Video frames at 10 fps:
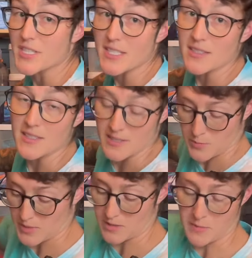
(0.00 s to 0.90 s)
did this
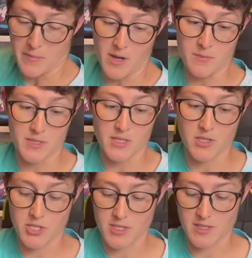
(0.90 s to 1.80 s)
because my mom said
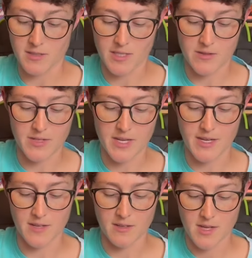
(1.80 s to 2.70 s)
she did the other
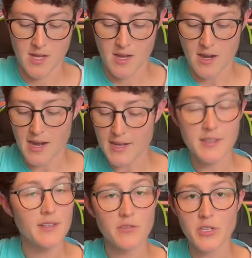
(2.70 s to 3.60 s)
day. I
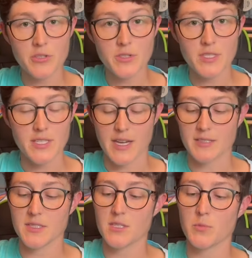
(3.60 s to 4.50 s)
never use this
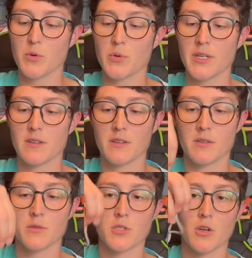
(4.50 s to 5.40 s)
access point,
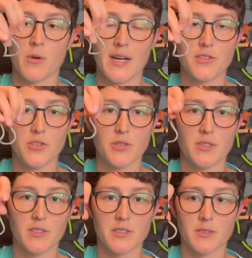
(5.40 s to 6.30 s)
so I took
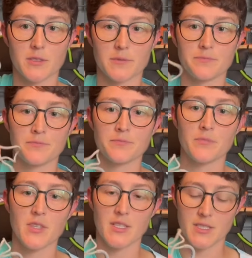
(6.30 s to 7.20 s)
the little
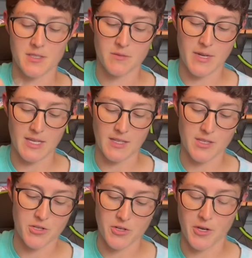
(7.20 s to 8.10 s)
things that make it
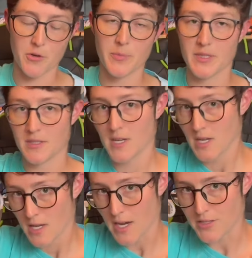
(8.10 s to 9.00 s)
easier to open.
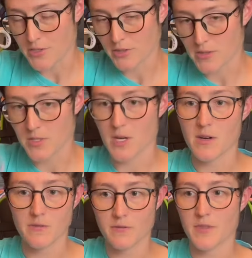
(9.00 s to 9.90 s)
I took those
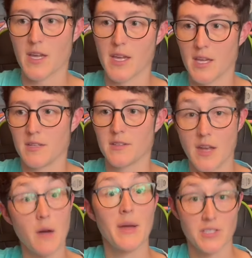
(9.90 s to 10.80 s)
off, and
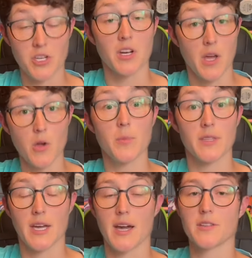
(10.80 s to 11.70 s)
now I'm actually going to open
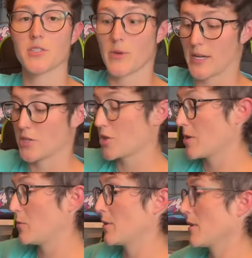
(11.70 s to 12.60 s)
that so I can show you what I